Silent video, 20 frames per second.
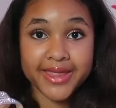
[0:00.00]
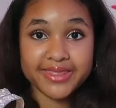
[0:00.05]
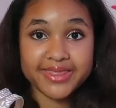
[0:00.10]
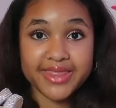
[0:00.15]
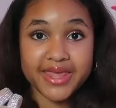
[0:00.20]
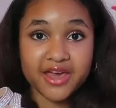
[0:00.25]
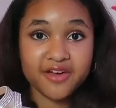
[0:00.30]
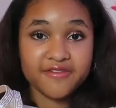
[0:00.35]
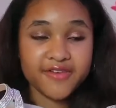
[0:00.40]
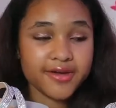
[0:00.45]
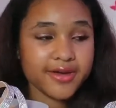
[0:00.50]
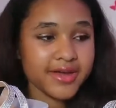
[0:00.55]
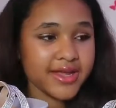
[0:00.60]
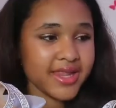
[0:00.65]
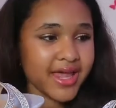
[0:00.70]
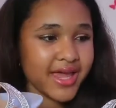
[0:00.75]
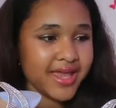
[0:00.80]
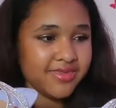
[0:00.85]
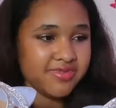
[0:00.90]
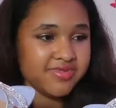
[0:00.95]
They are very
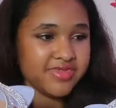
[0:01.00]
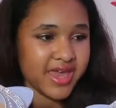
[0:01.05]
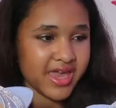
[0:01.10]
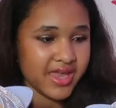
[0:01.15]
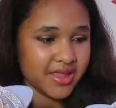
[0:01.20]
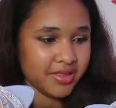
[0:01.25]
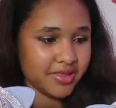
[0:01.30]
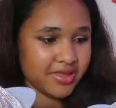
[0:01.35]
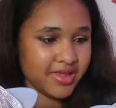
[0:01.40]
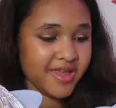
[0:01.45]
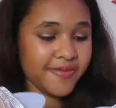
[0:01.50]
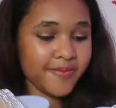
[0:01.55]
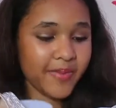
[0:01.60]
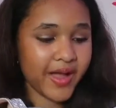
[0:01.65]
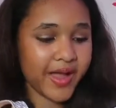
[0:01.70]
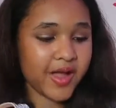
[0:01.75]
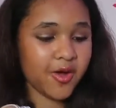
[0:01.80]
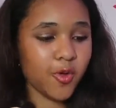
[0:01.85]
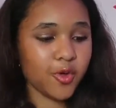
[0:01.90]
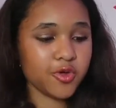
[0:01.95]
like dainty, but
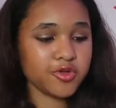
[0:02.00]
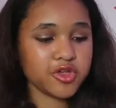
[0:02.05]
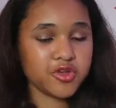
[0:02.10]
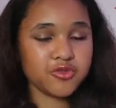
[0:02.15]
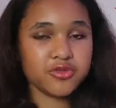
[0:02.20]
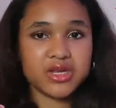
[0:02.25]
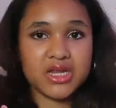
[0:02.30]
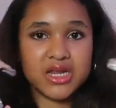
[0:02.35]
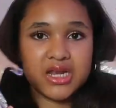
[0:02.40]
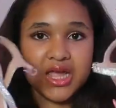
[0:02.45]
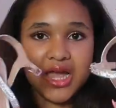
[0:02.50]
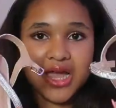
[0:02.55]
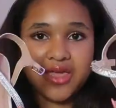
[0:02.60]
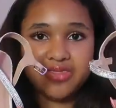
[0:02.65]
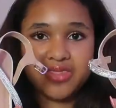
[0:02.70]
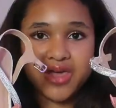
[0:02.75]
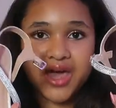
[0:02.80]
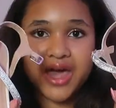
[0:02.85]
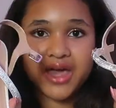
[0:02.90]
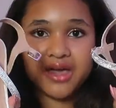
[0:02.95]
I also really like
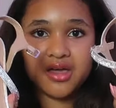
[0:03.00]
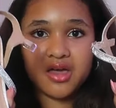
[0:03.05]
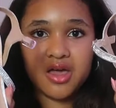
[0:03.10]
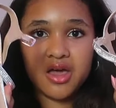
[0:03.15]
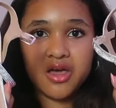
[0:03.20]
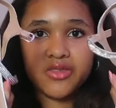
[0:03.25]
that.